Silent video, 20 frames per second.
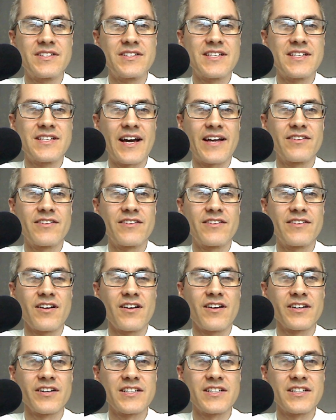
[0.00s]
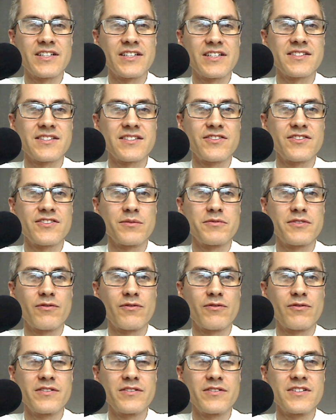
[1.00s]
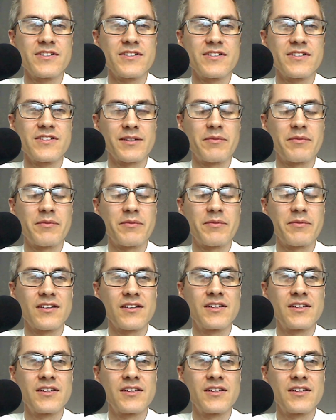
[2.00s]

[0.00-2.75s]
designers and architects in terms of what you just talked about?